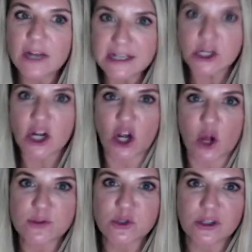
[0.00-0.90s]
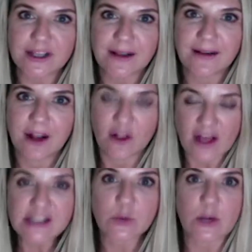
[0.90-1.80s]
When I started homeschooling,
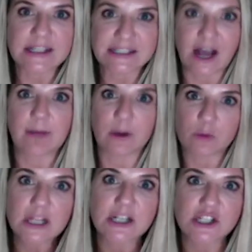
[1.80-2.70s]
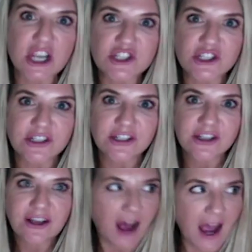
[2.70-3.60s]
that's when I got my real education.
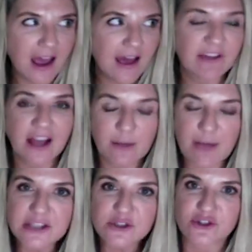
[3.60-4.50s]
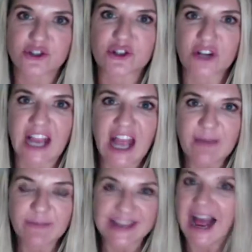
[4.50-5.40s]
I had master's degree,
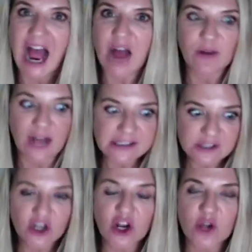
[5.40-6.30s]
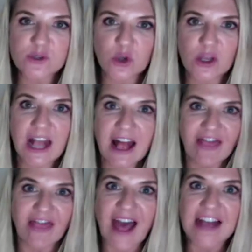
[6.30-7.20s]
but when I started homeschooling,
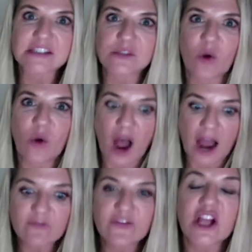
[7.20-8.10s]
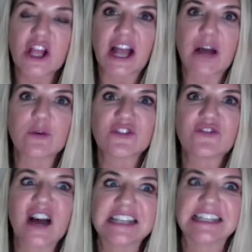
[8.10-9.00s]
I felt like I was
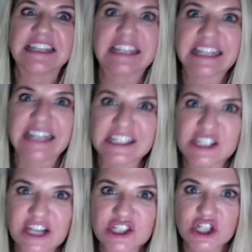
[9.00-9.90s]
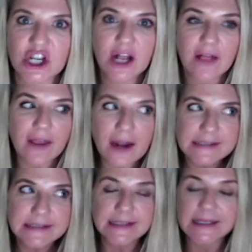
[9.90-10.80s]
finally getting the education that
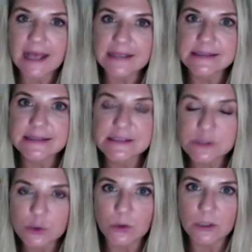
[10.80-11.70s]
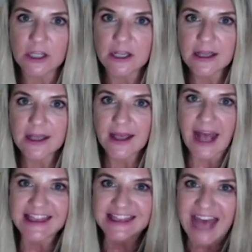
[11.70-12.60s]
I didn't get in school.
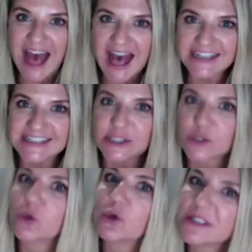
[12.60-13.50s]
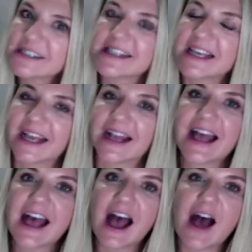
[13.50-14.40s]
And that is the coolest
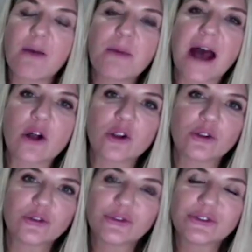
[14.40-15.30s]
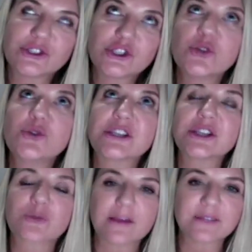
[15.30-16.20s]
thing about
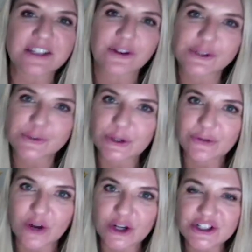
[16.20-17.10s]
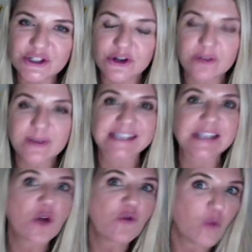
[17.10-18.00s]
choosing the right materials for our children,
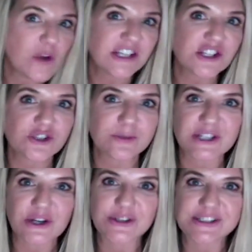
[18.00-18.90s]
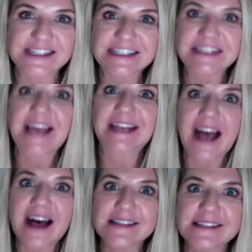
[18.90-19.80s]
because we can choose materials that
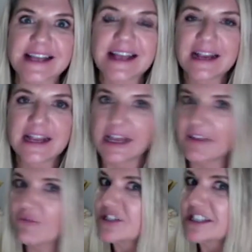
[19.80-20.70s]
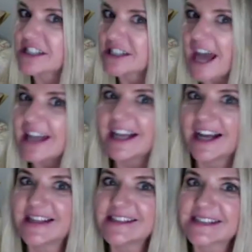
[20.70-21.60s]
delight us. And if it's
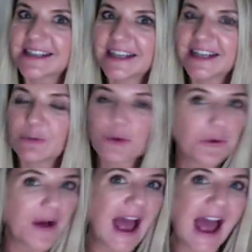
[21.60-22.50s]
delighting us, we will